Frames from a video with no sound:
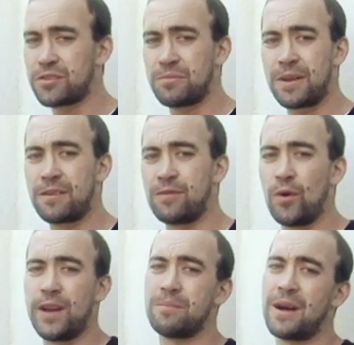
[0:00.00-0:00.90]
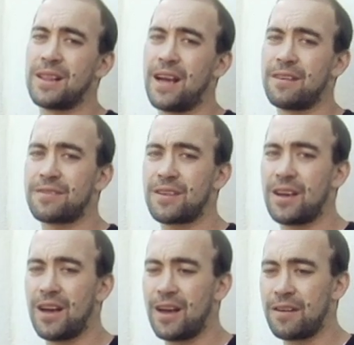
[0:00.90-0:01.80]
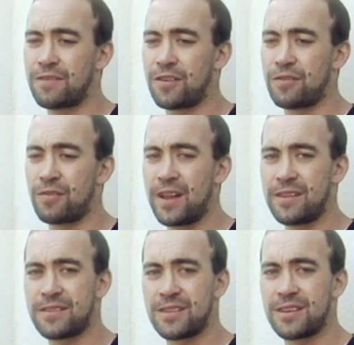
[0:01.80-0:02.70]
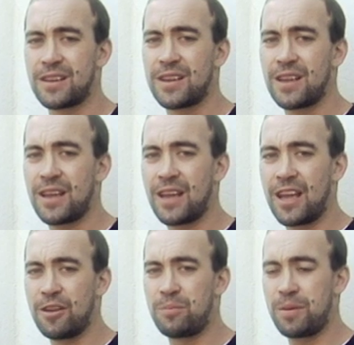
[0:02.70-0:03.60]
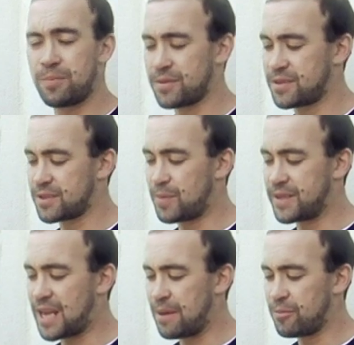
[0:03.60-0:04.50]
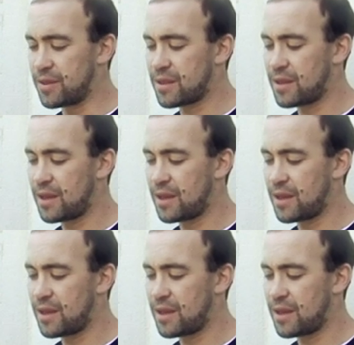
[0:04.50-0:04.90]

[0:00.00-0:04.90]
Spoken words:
was a big void in my life for friends and people to spend time with.